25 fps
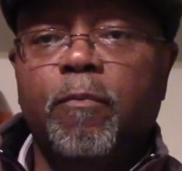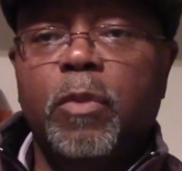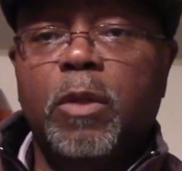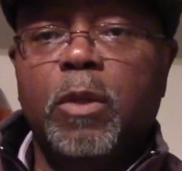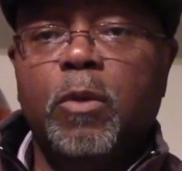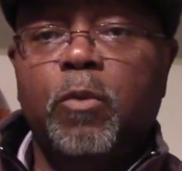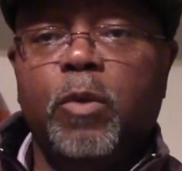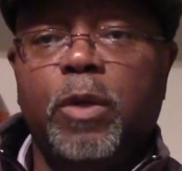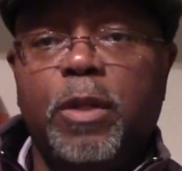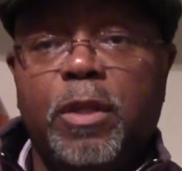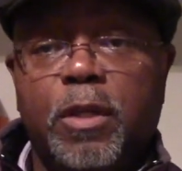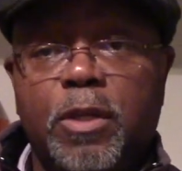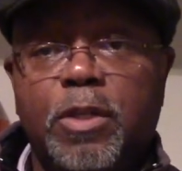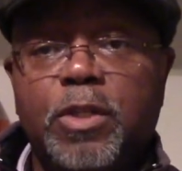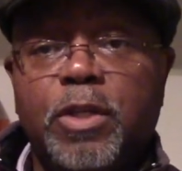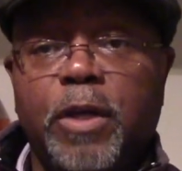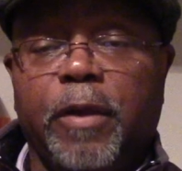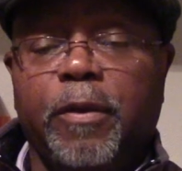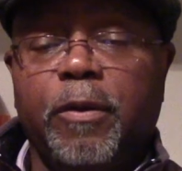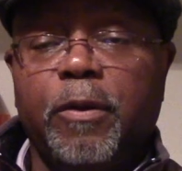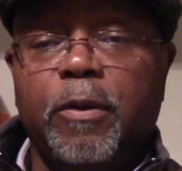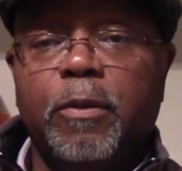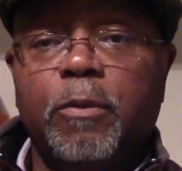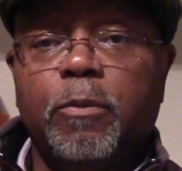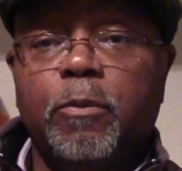with each
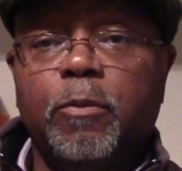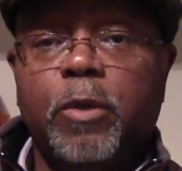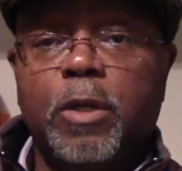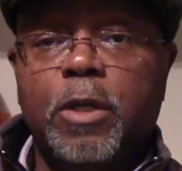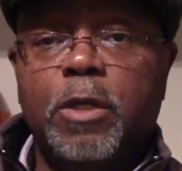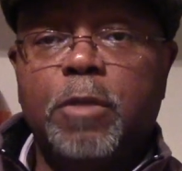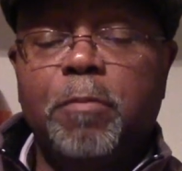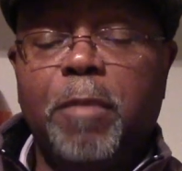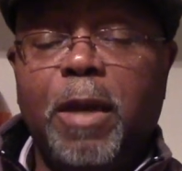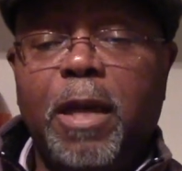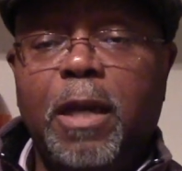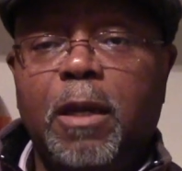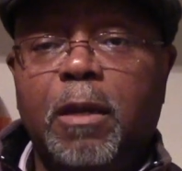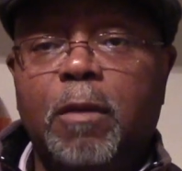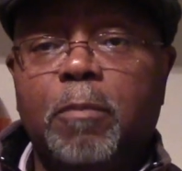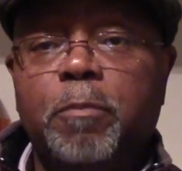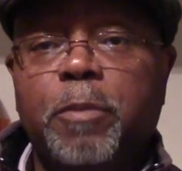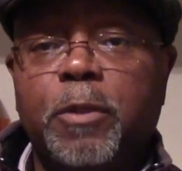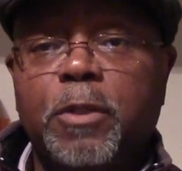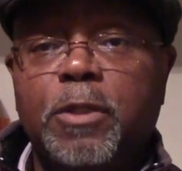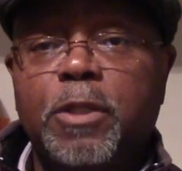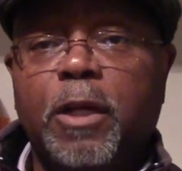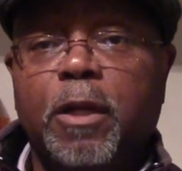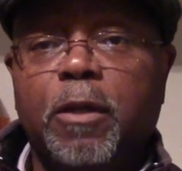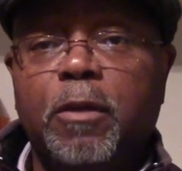other, which made it
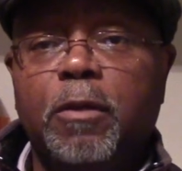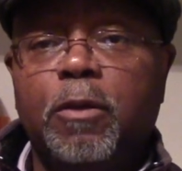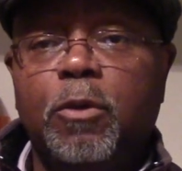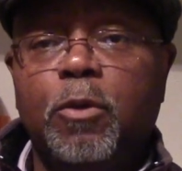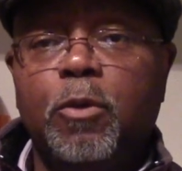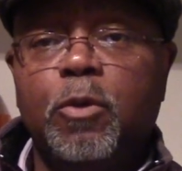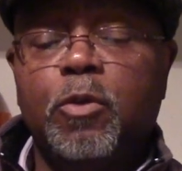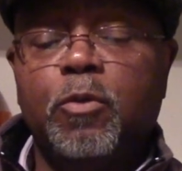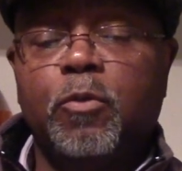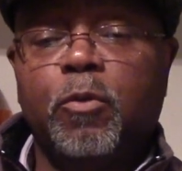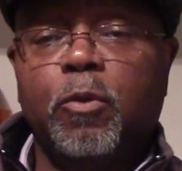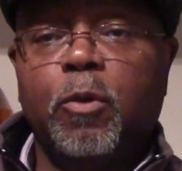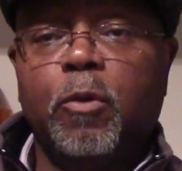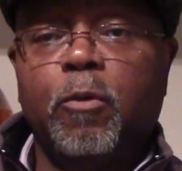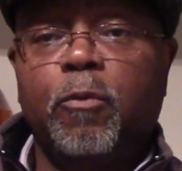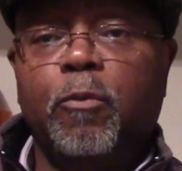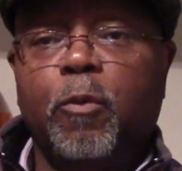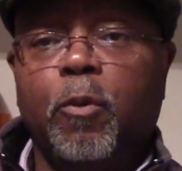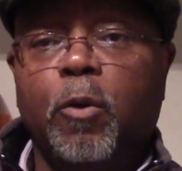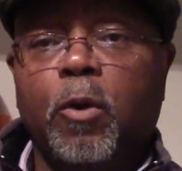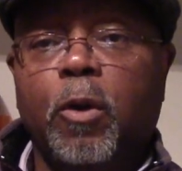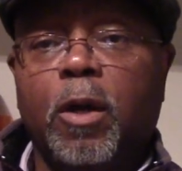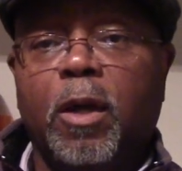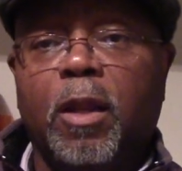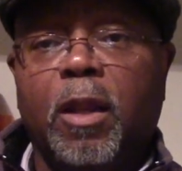particularly useful
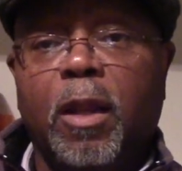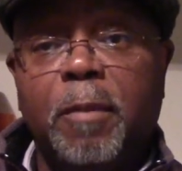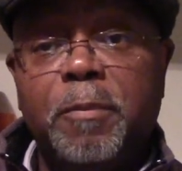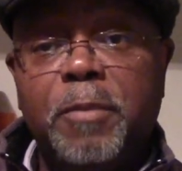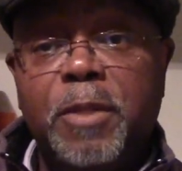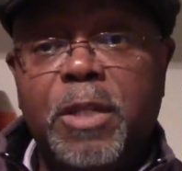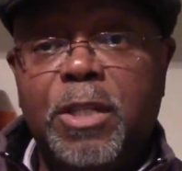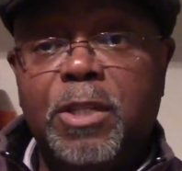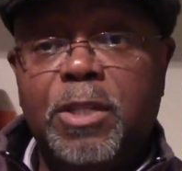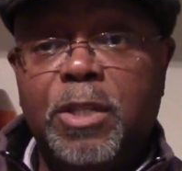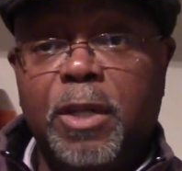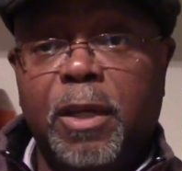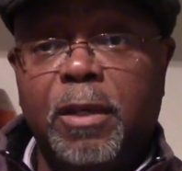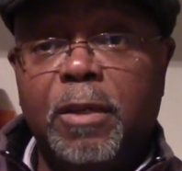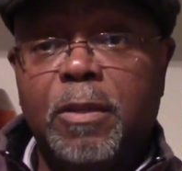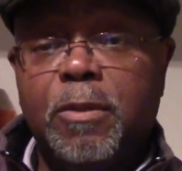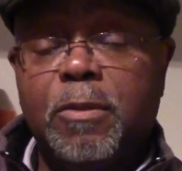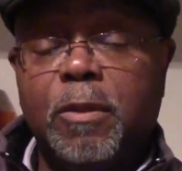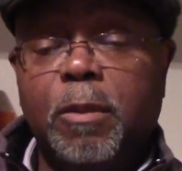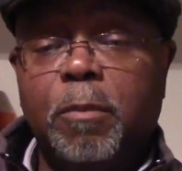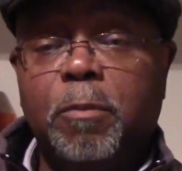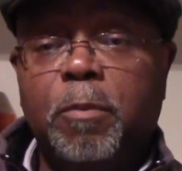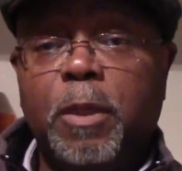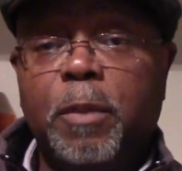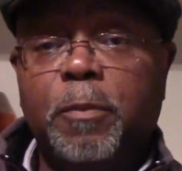for club DJs
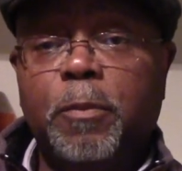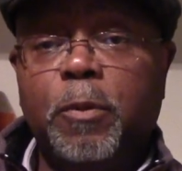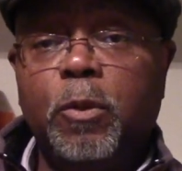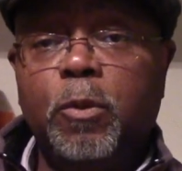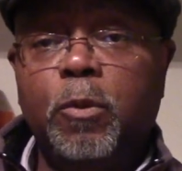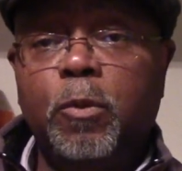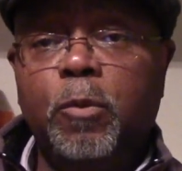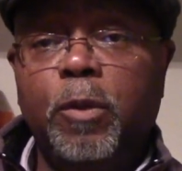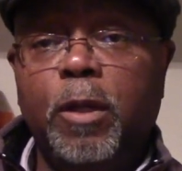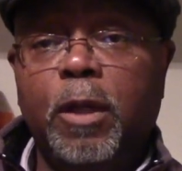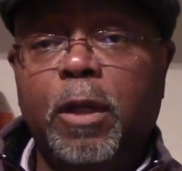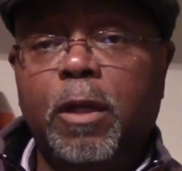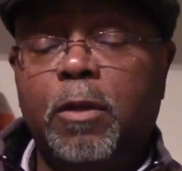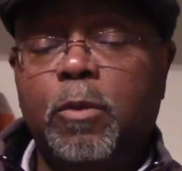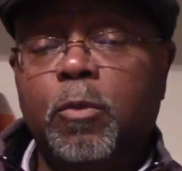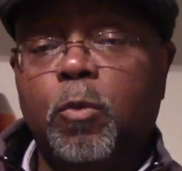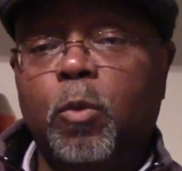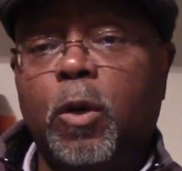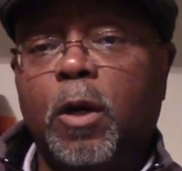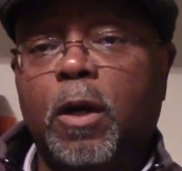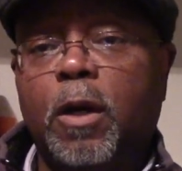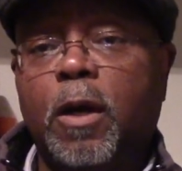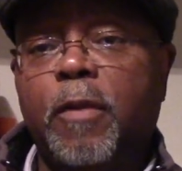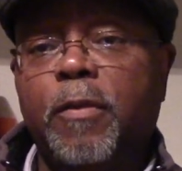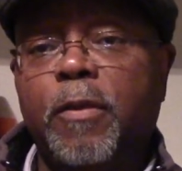and people who needed to
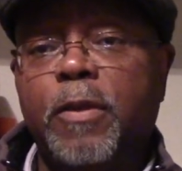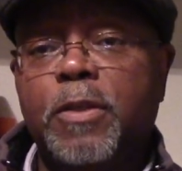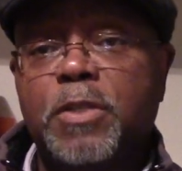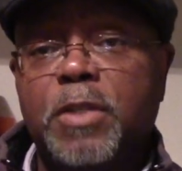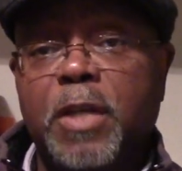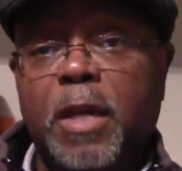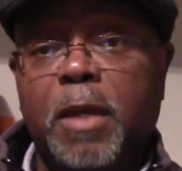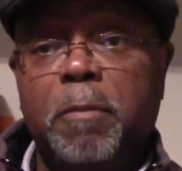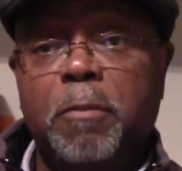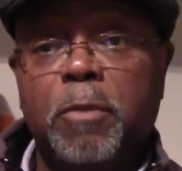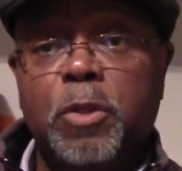work on the same